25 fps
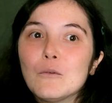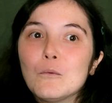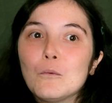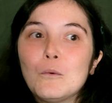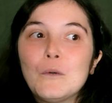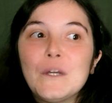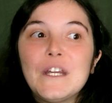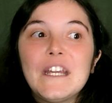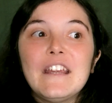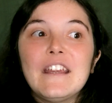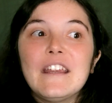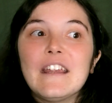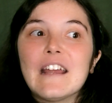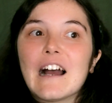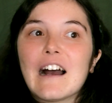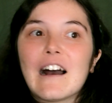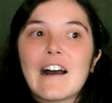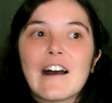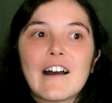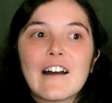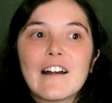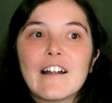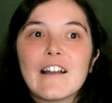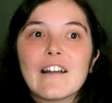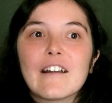we
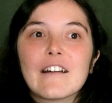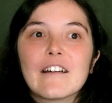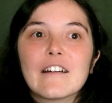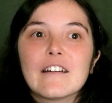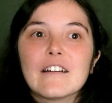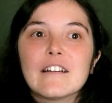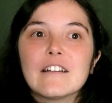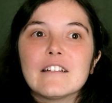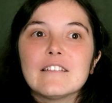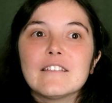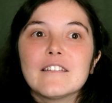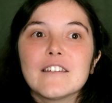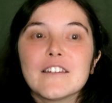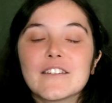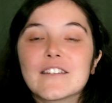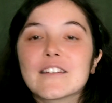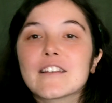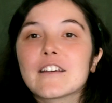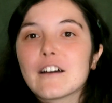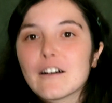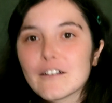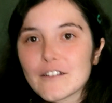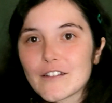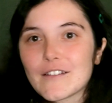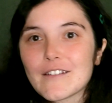are
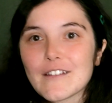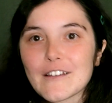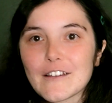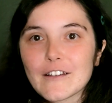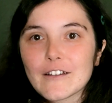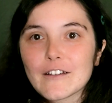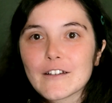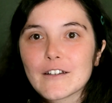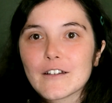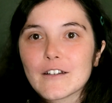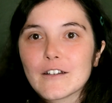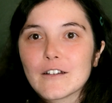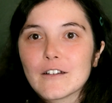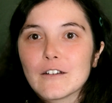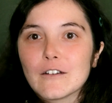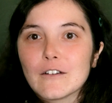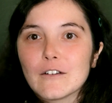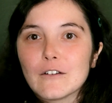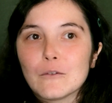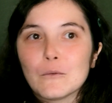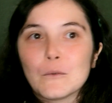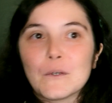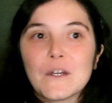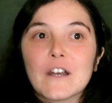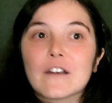discussing,
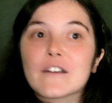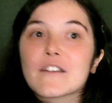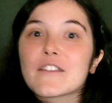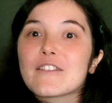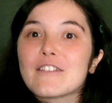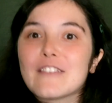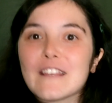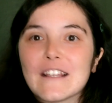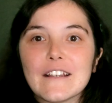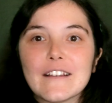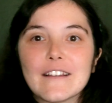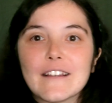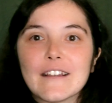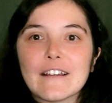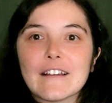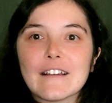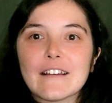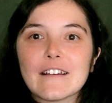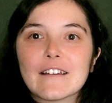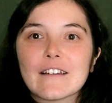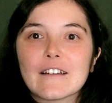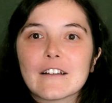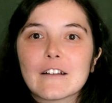we are thinking.